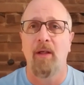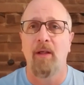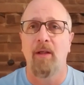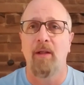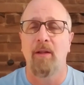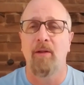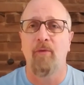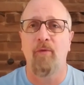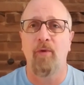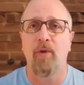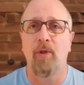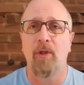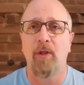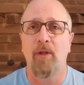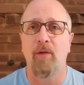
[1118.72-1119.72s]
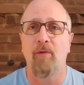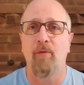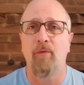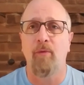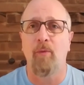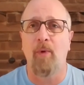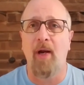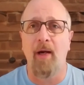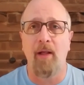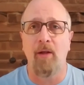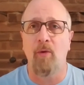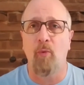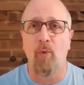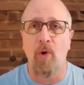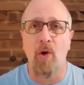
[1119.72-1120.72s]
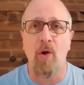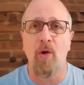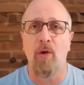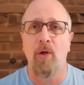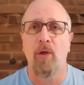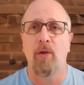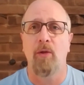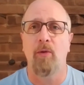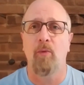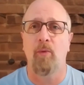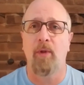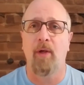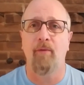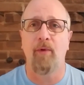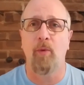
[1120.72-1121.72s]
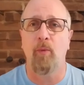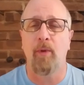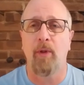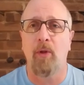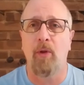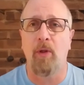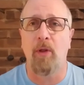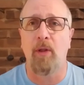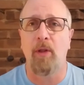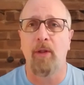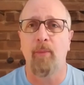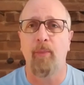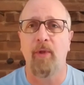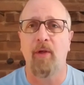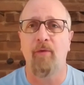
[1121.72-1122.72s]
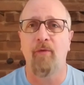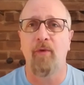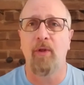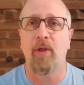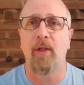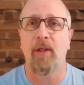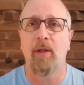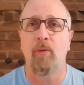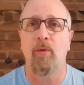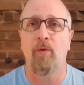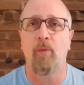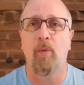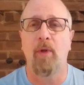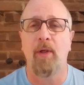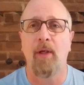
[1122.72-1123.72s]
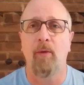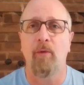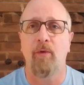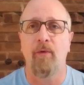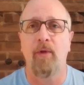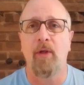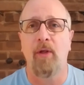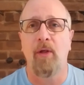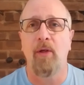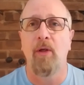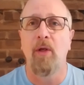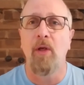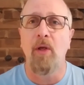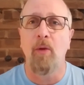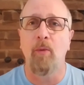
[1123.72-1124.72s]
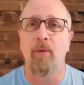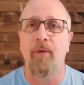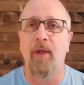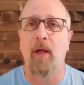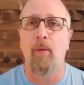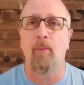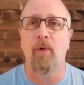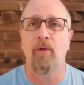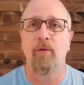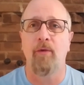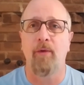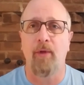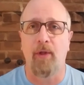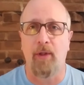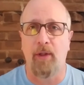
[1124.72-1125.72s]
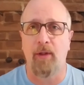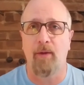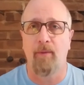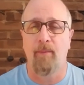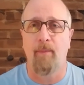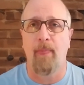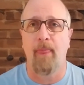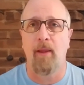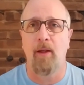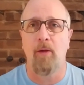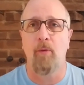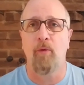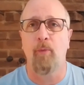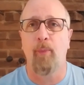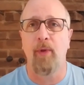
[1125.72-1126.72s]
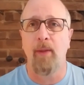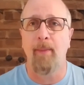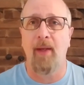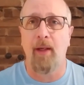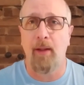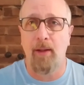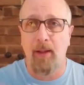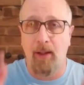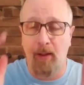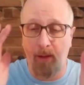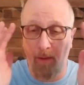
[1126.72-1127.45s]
the feeling of righting a wrong, whatever you want to call it, but I feel like it was one that was done without much thought. It was premeditated.